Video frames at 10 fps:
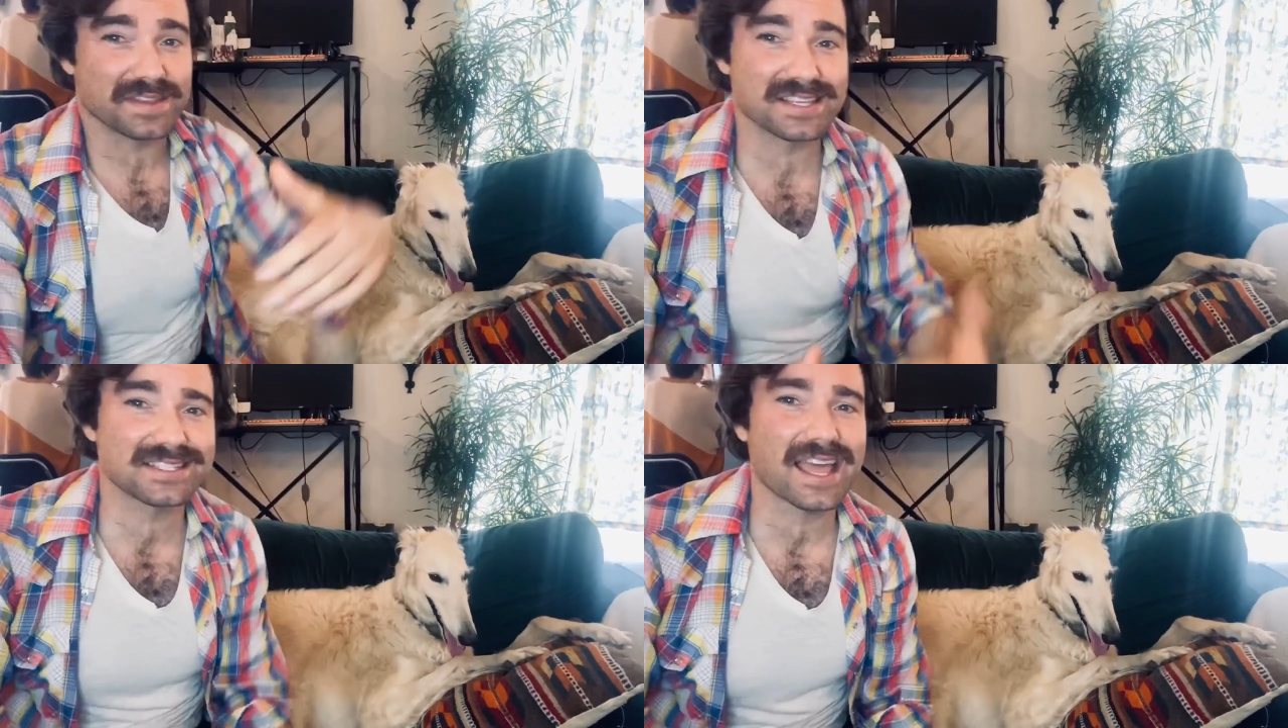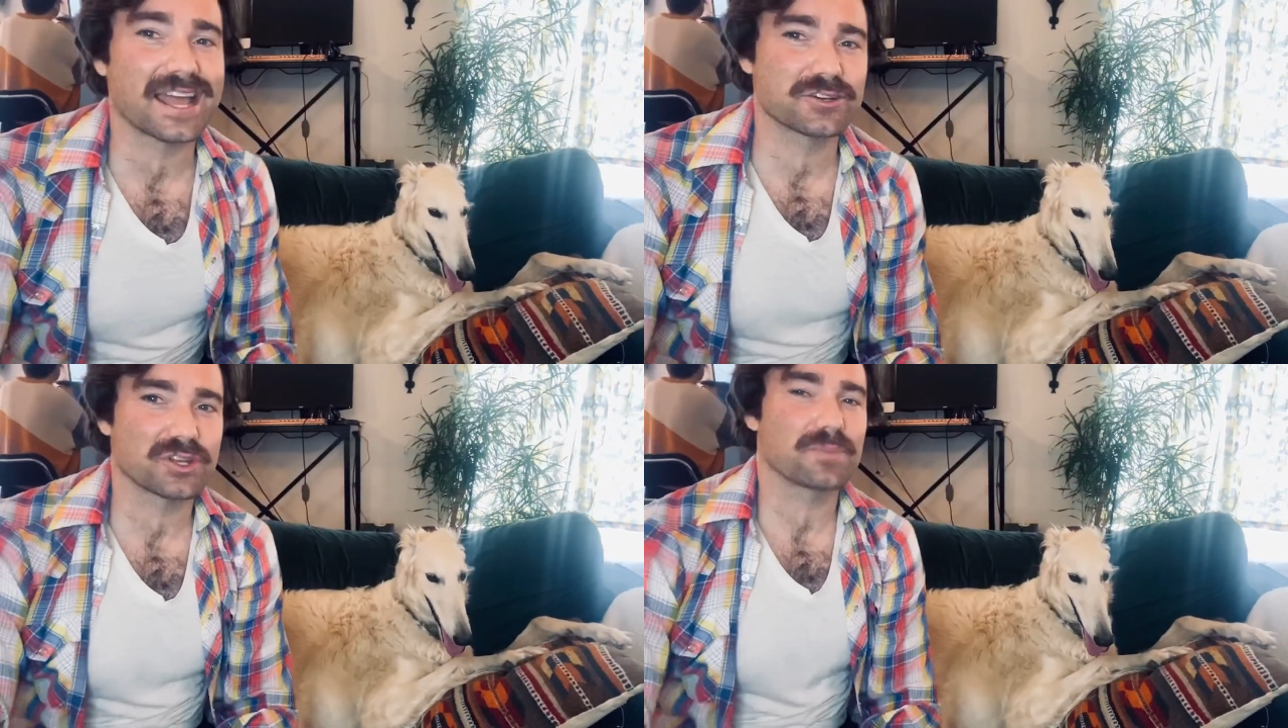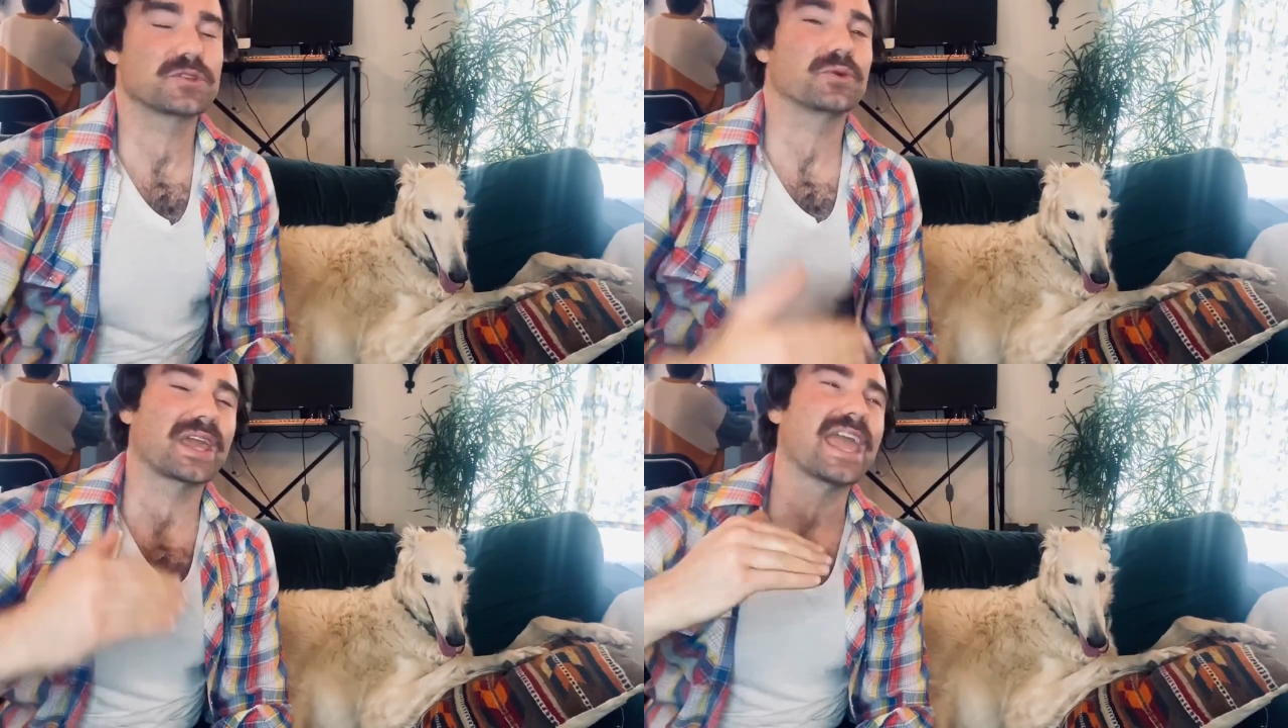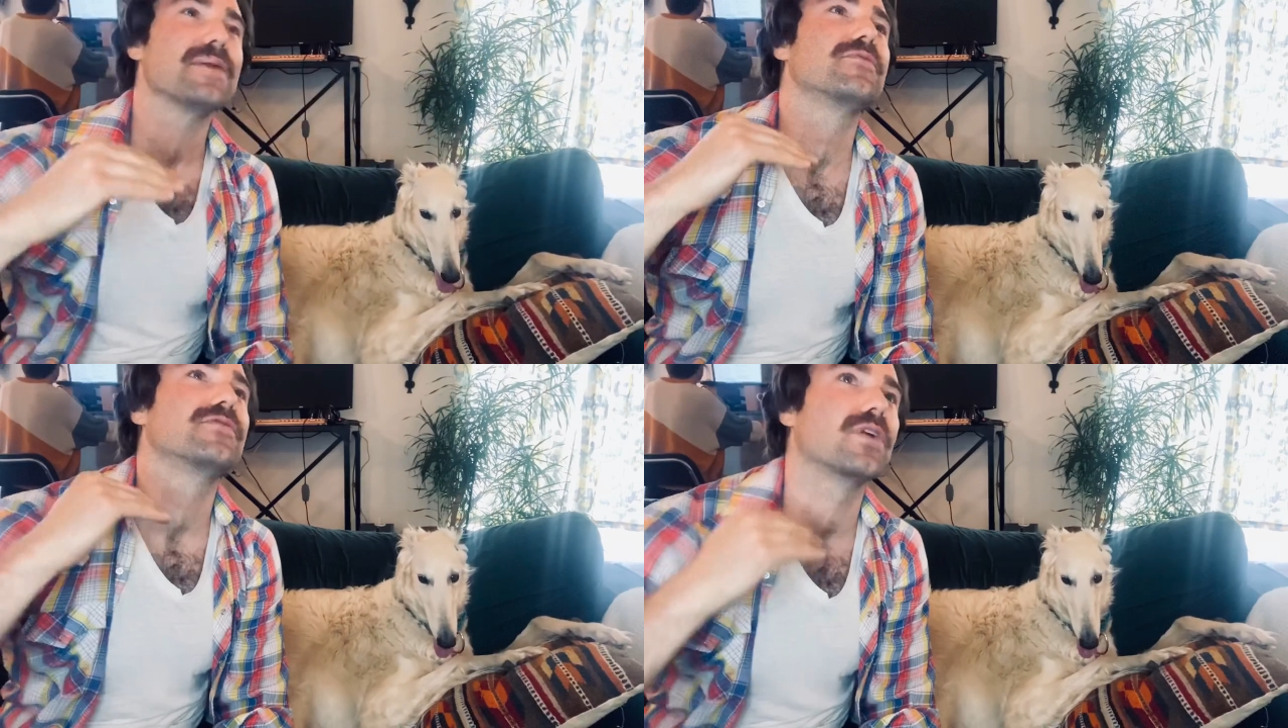This actually episode
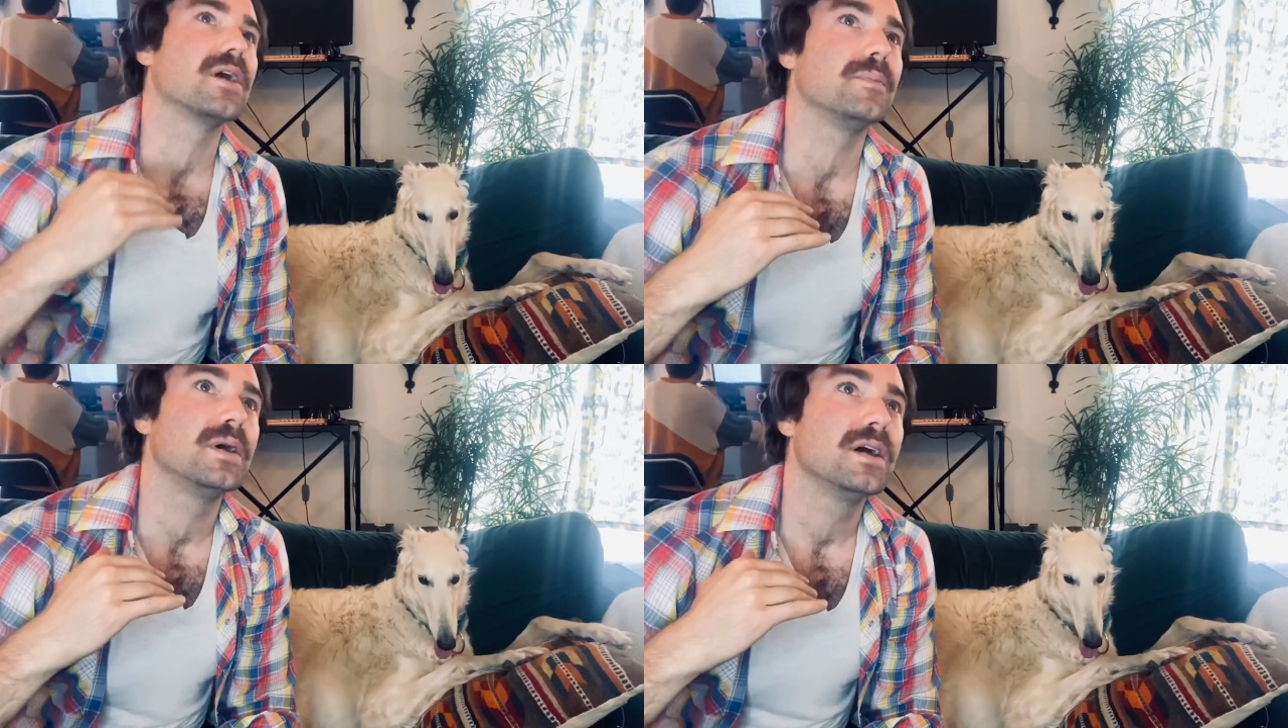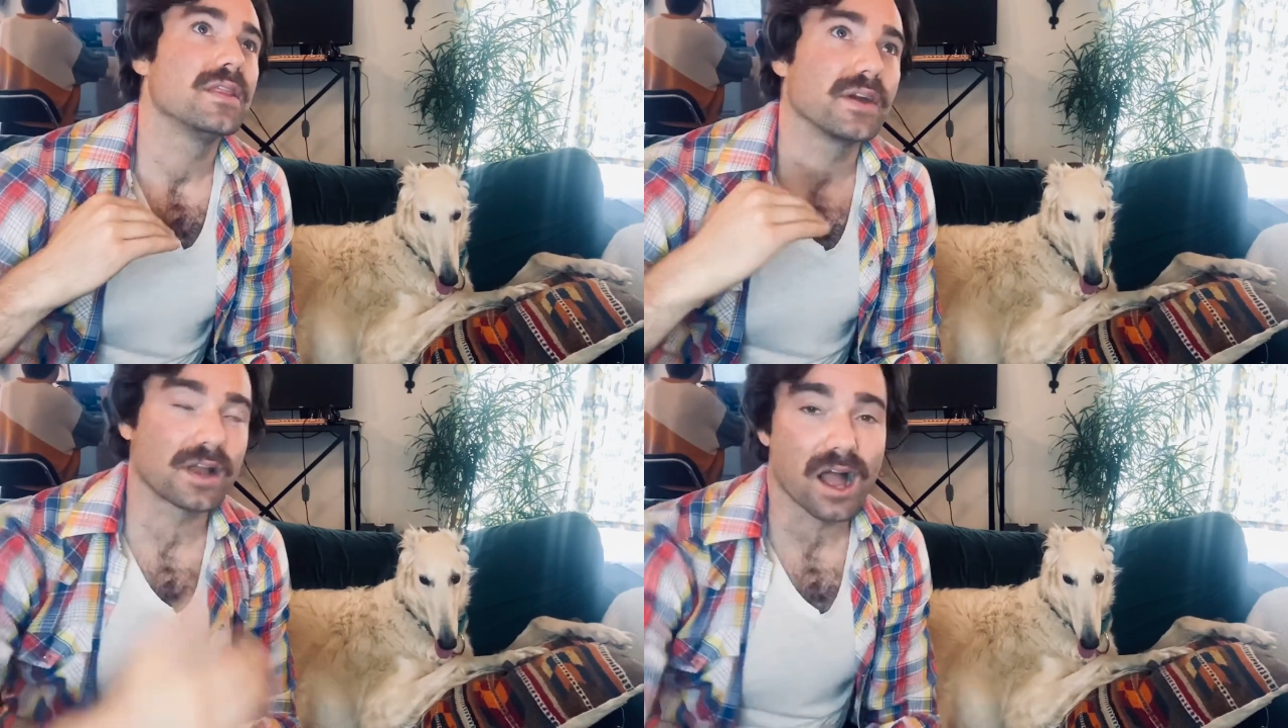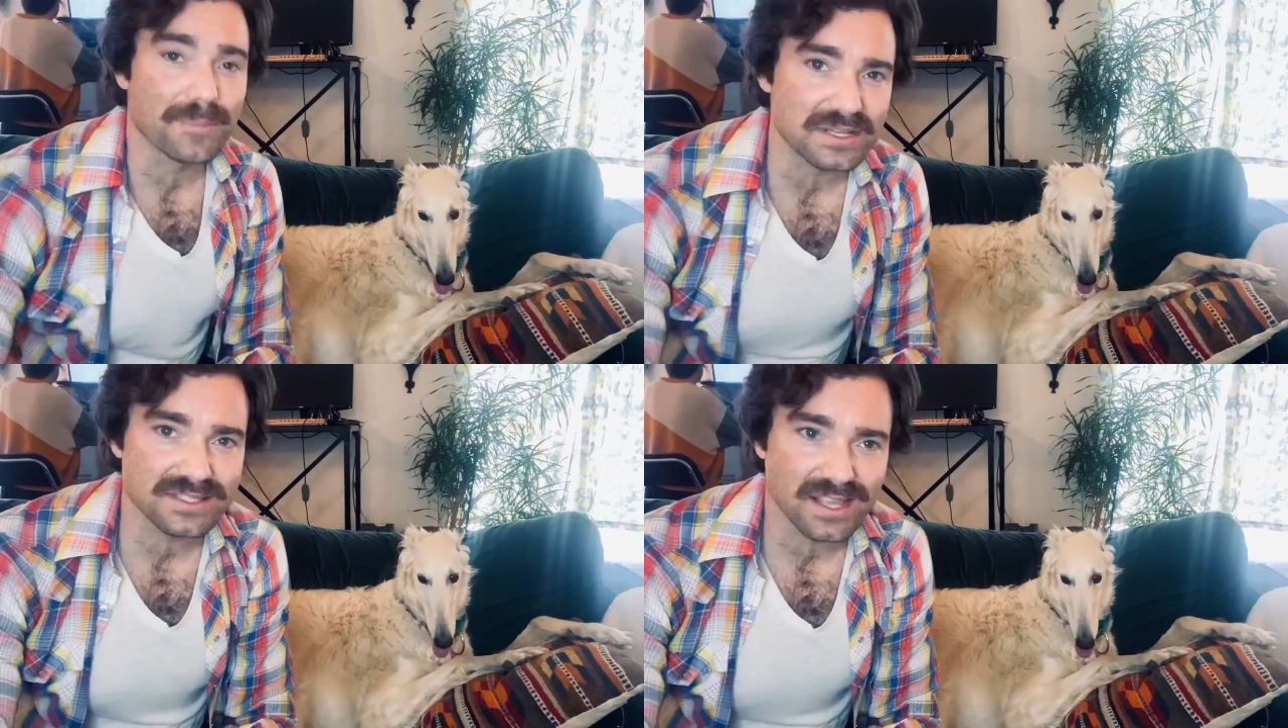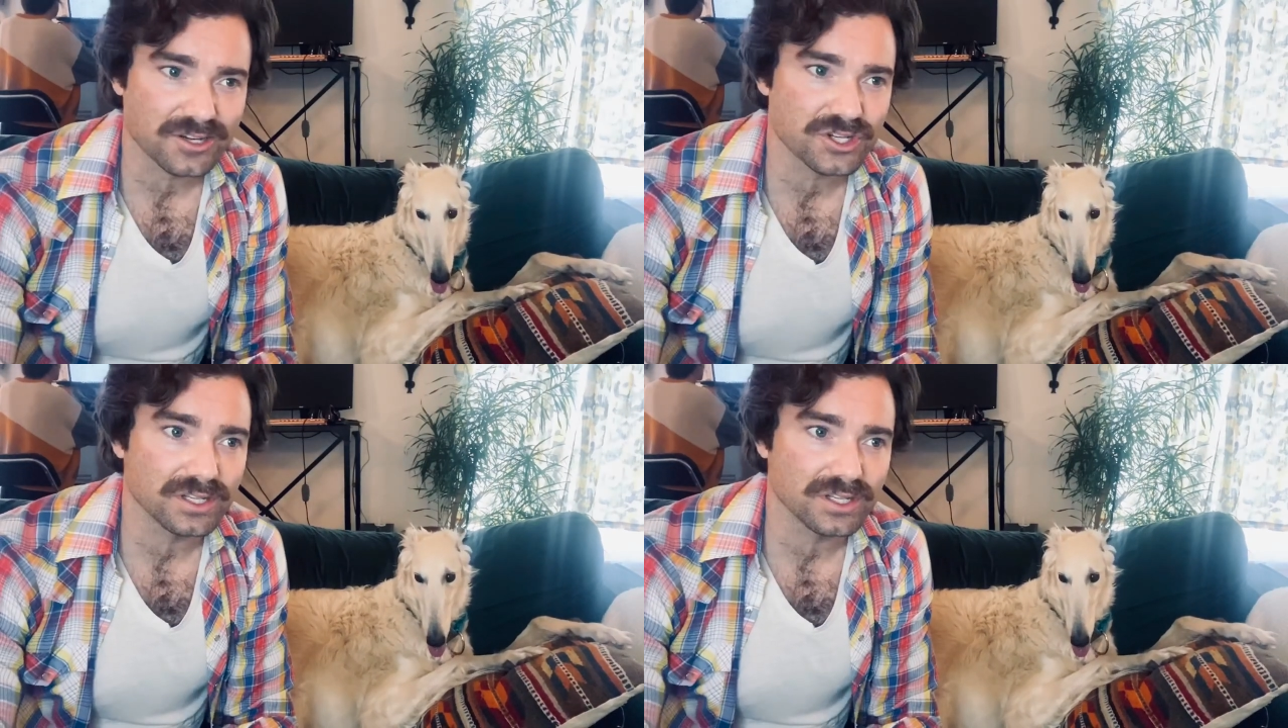came from the comment section.